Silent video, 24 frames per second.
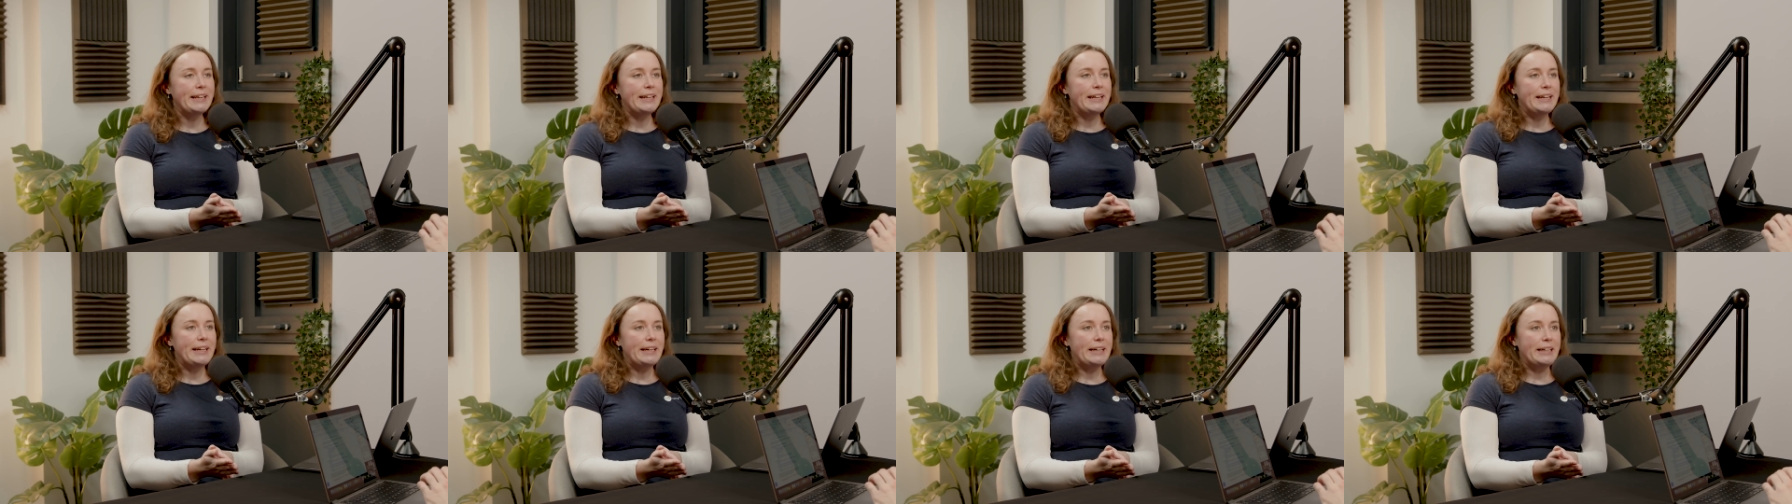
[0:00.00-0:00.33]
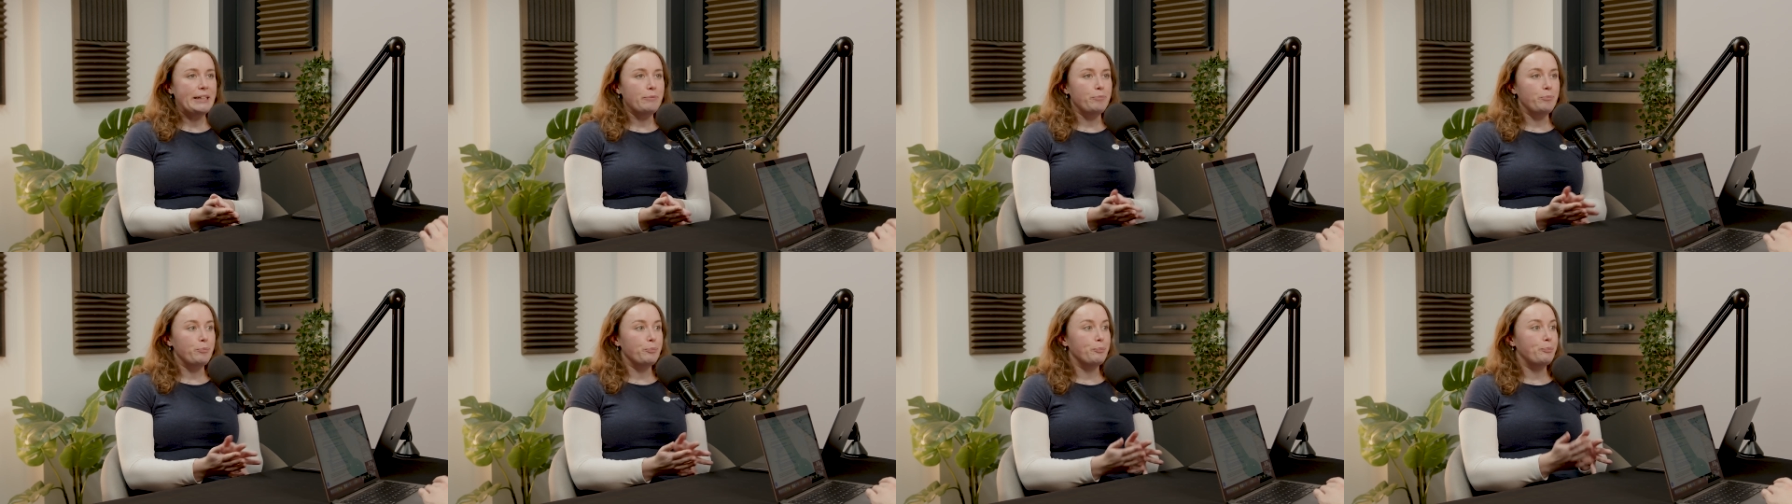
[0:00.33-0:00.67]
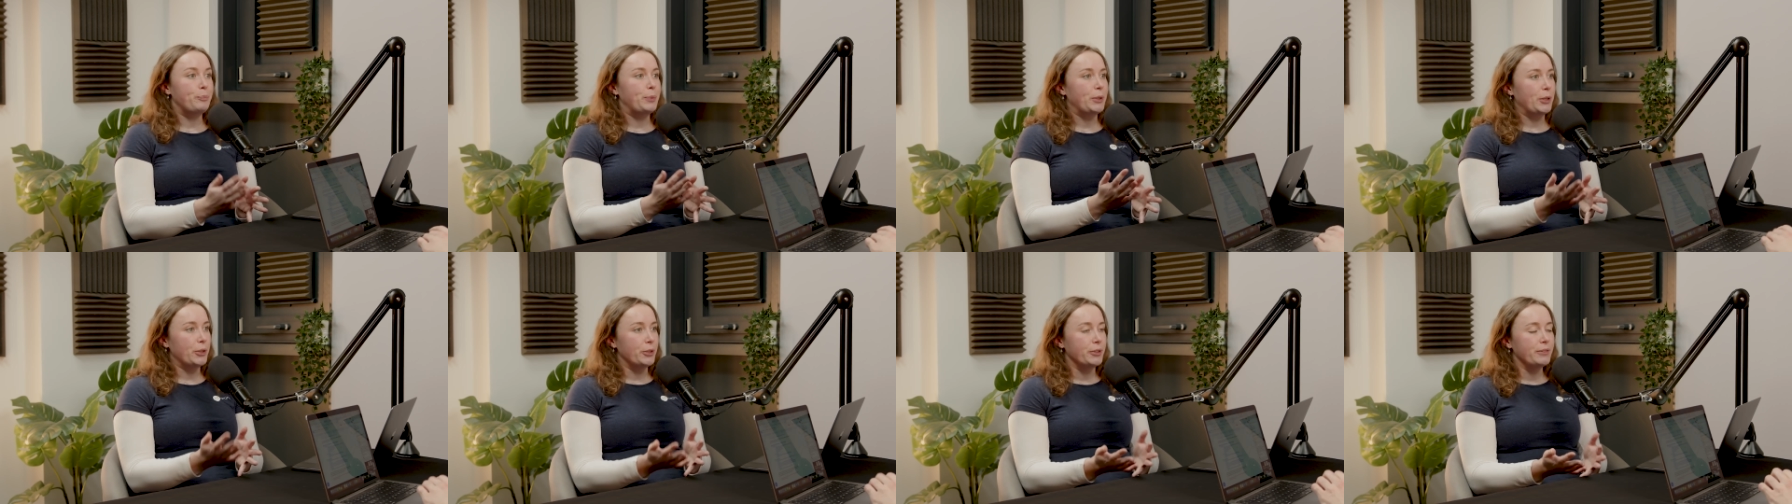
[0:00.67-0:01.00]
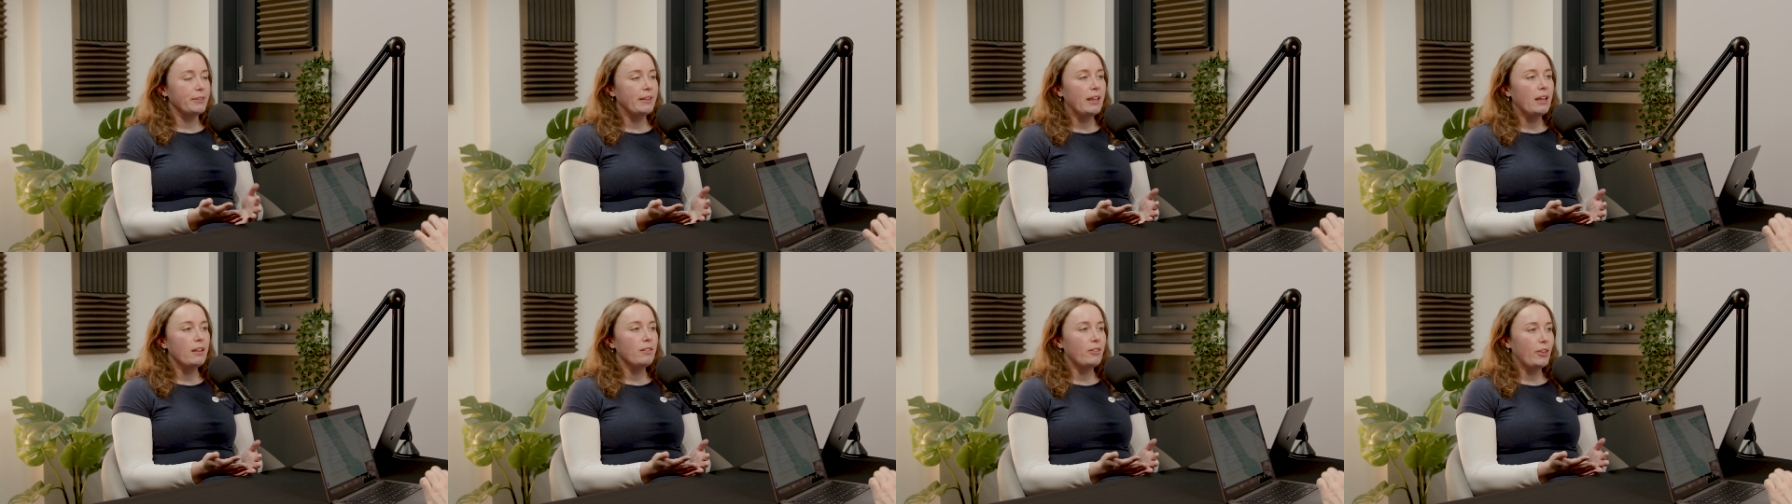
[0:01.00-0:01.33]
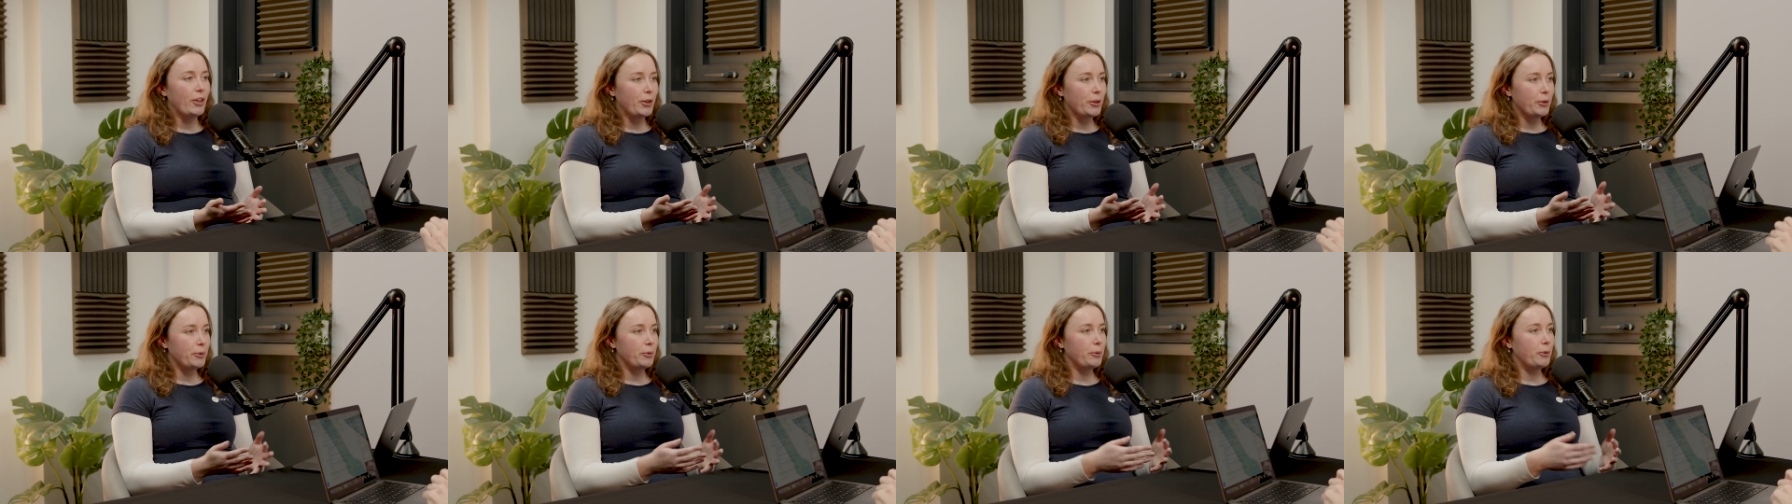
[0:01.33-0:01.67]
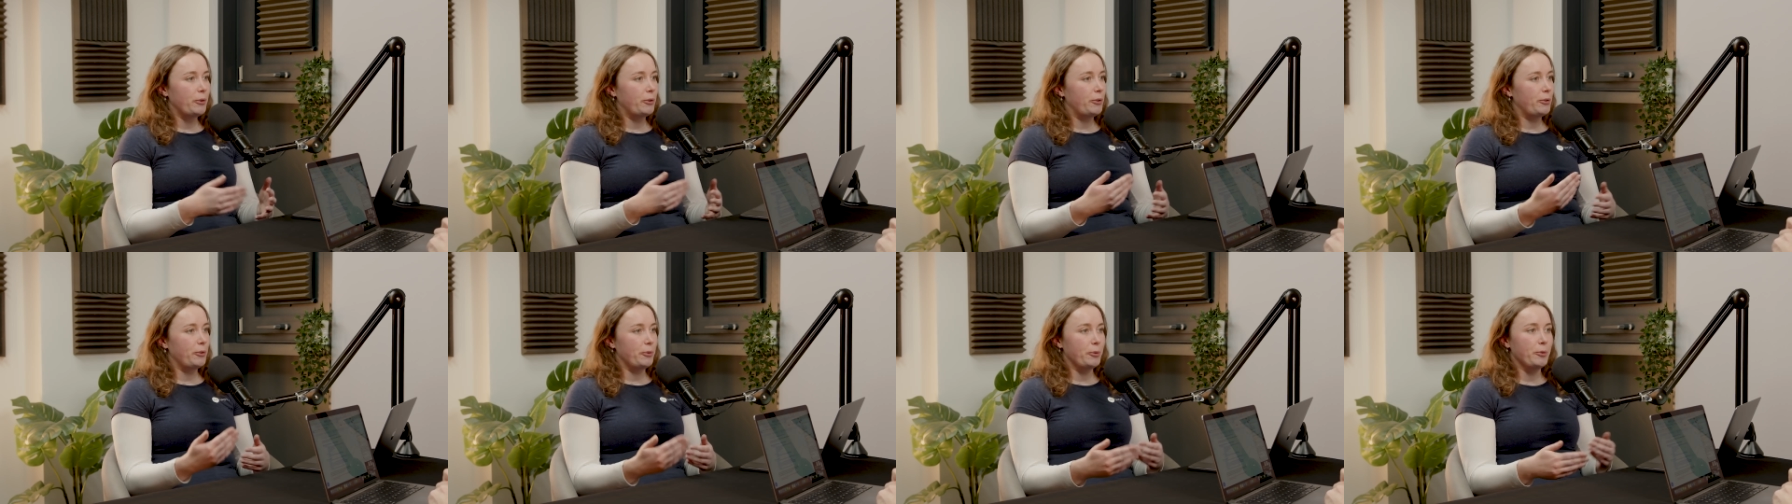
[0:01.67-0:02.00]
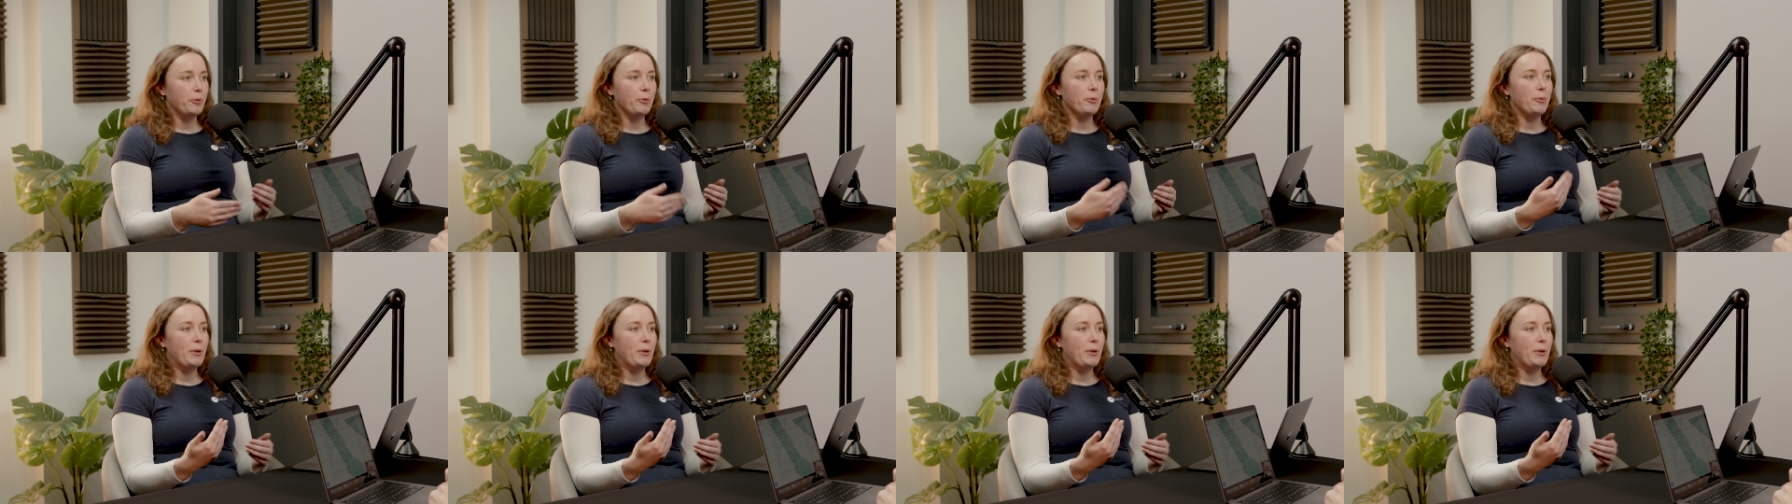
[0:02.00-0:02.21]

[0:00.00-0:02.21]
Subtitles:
Beyond that, though,